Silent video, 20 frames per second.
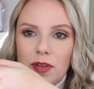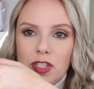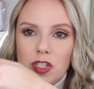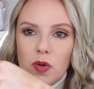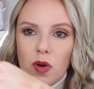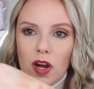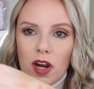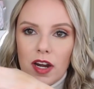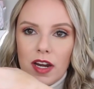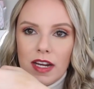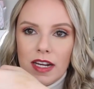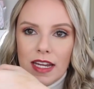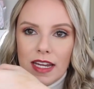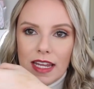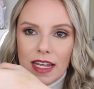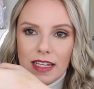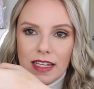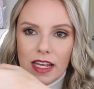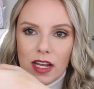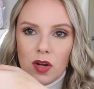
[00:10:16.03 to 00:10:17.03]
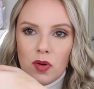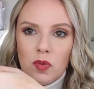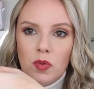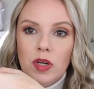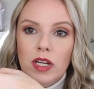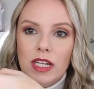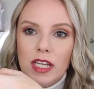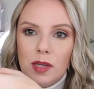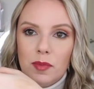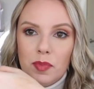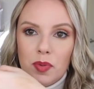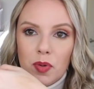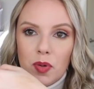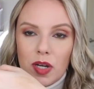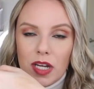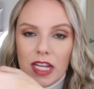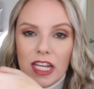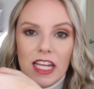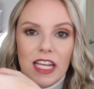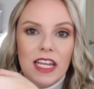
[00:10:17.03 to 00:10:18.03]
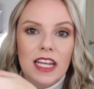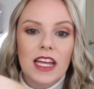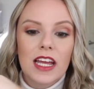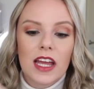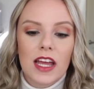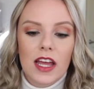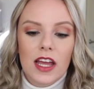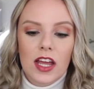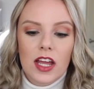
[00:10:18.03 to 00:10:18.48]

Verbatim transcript: but you are gonna get like a really pretty,